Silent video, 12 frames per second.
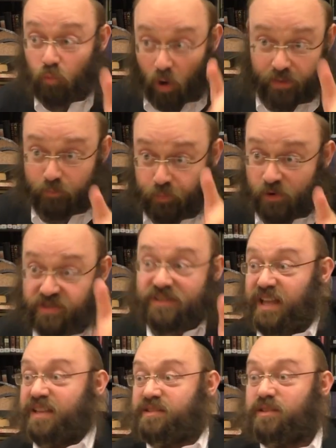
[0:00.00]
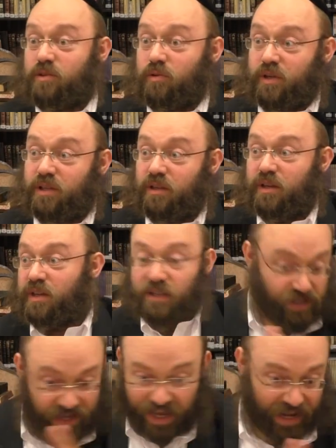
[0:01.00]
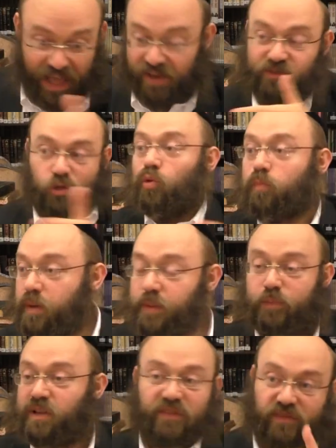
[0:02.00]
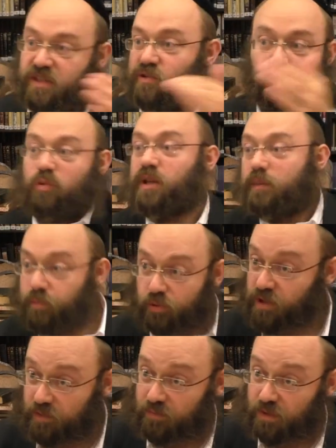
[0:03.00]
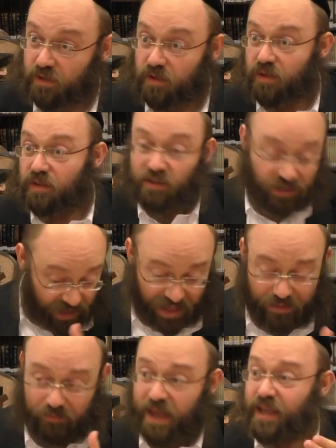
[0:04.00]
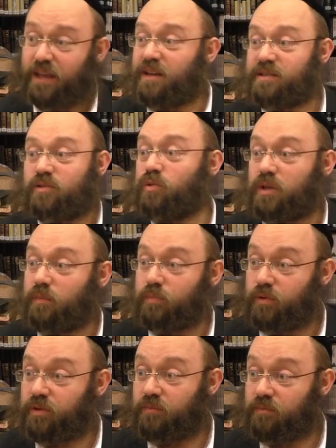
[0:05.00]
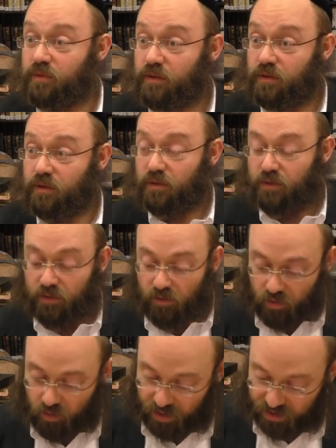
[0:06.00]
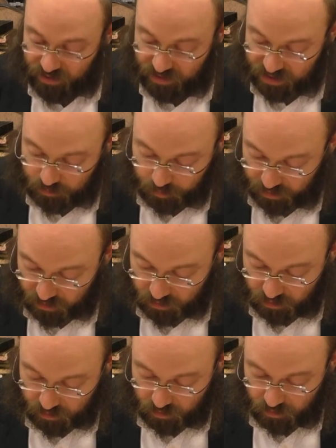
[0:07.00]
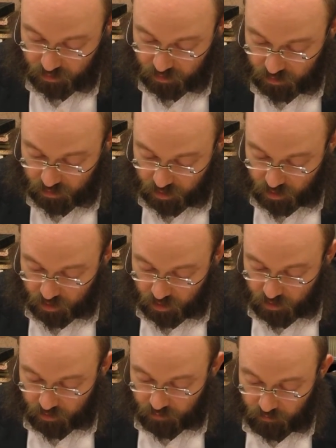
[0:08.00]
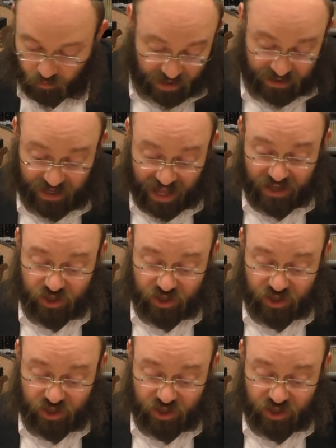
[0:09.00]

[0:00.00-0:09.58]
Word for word: one person has to do it. You can't have it two people, give it to two kibudim. You can't make it as two kibudim, according to this opinion. I'm